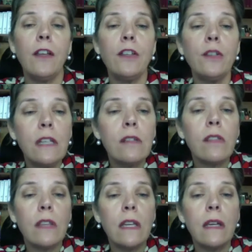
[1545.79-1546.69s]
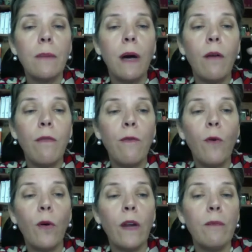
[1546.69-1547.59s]
you need to think about
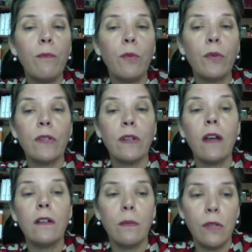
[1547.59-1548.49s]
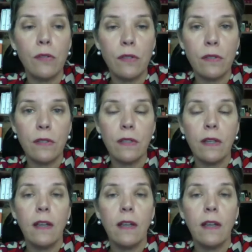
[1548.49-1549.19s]
4 important contributions.